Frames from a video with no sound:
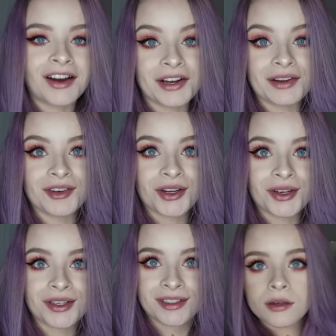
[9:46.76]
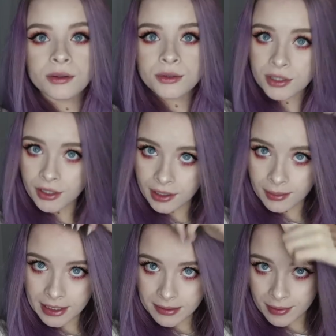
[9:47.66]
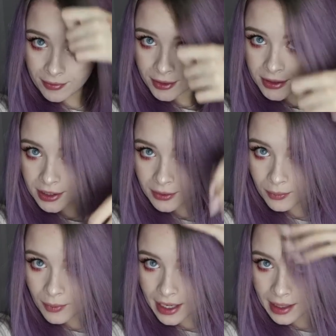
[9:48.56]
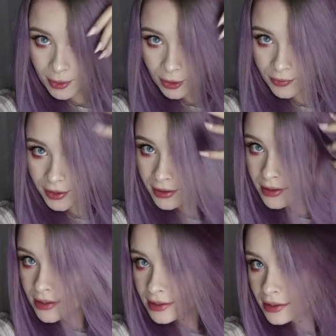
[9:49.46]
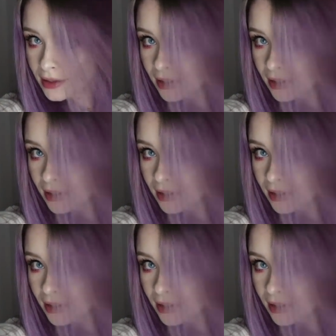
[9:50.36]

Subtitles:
I don't even know. Also, it makes my roots look way more obvious.